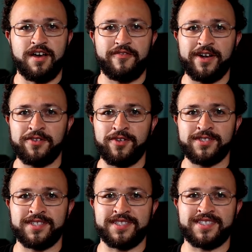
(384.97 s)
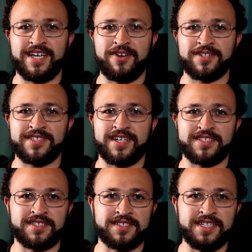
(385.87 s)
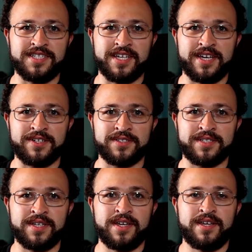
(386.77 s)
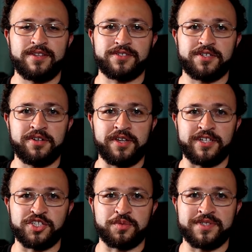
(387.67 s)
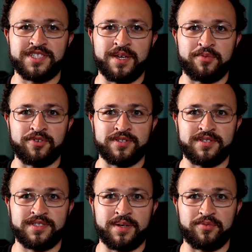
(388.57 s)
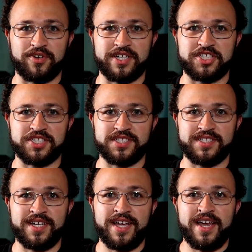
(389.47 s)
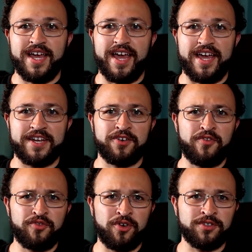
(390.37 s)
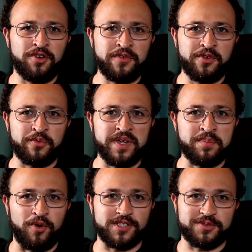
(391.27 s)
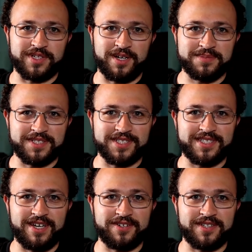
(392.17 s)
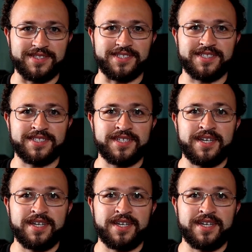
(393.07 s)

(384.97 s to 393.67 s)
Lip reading: Final thoughts on the sound is that it's detailed, there's good instrument separation, and overall no real weak points when it comes to the sound on these.